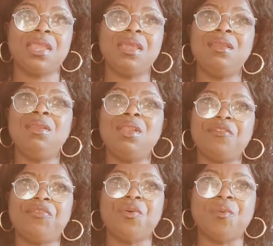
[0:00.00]

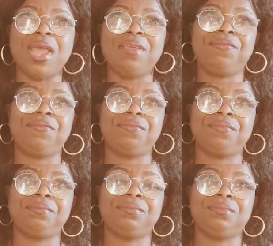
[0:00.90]
Love your wife.
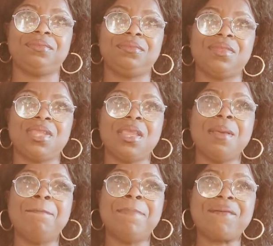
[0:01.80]

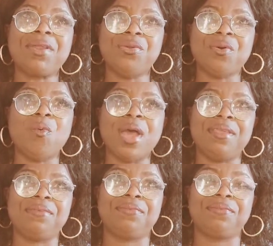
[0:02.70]
Marry your
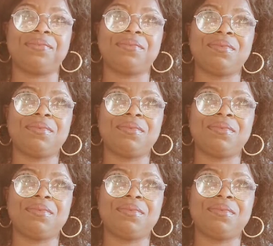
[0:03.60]
wife.